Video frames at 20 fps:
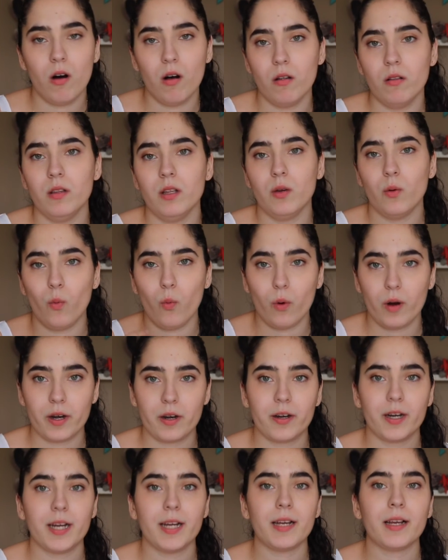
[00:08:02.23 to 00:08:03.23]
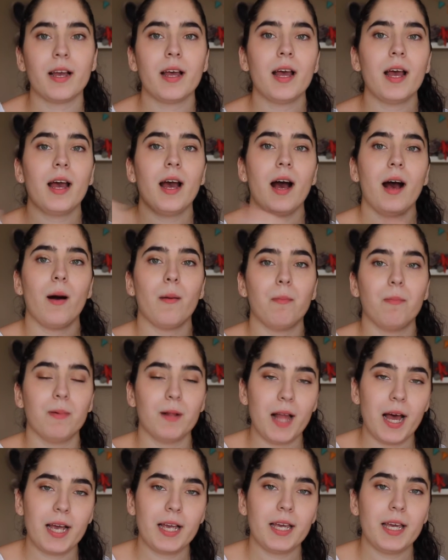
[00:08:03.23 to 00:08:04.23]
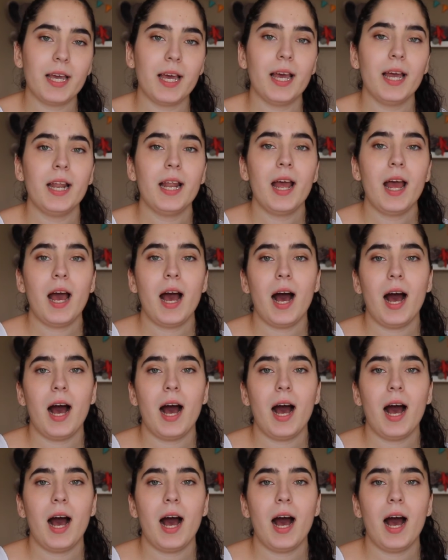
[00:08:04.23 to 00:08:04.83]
only wearing a blanket,